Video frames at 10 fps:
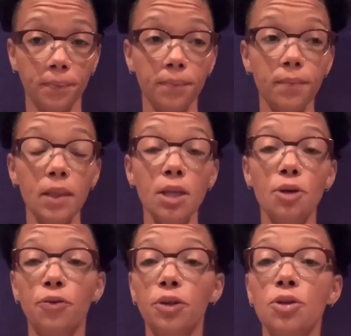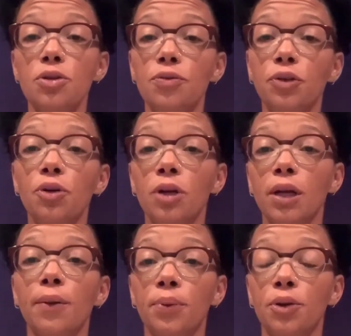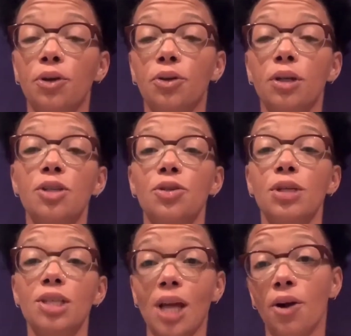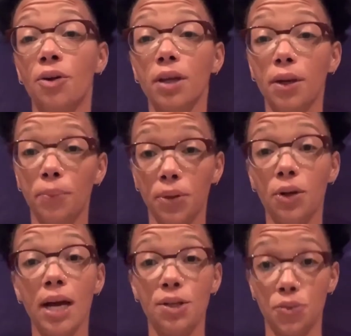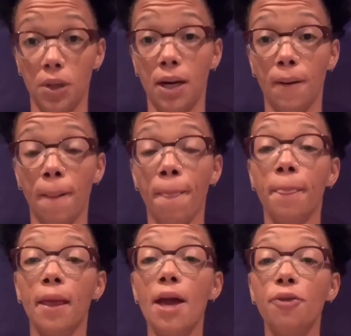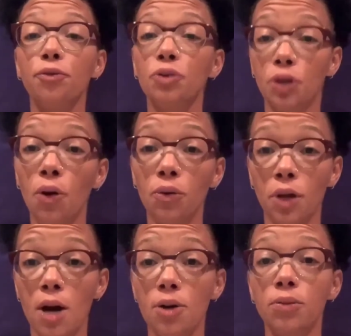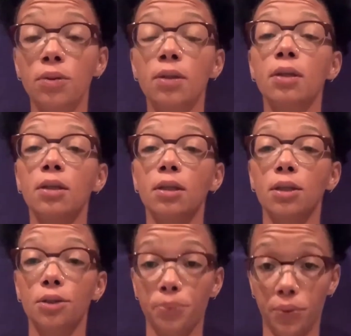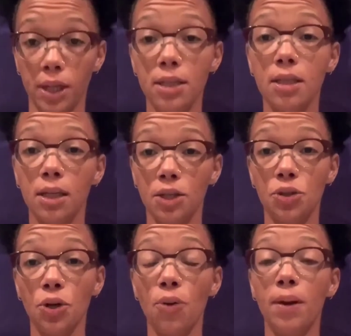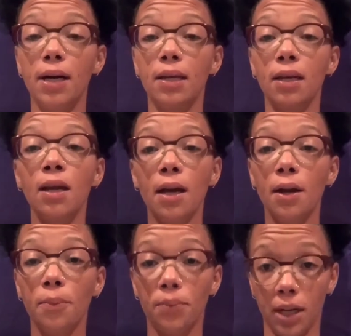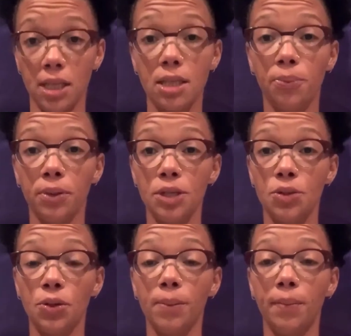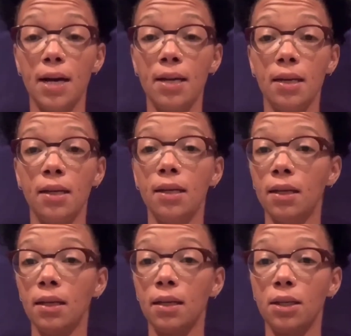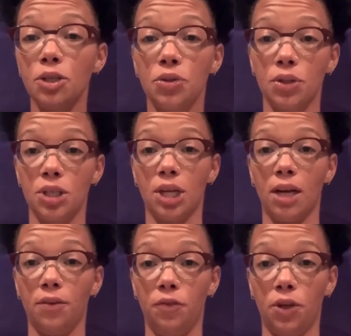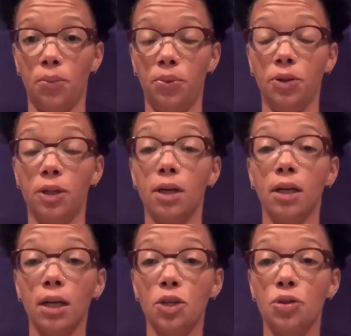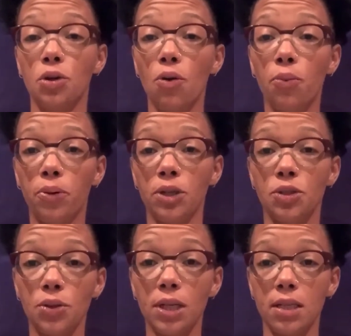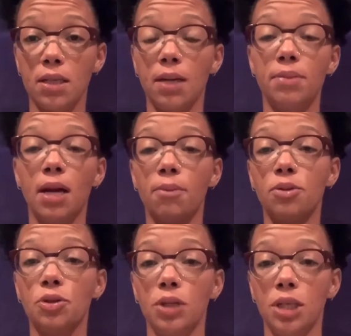for those of you on a computer, you can screenshot on the computer as well. If you don't know, press the control button, press the print screen button, screenshot of your computer. Control, print screen, same time, screenshot.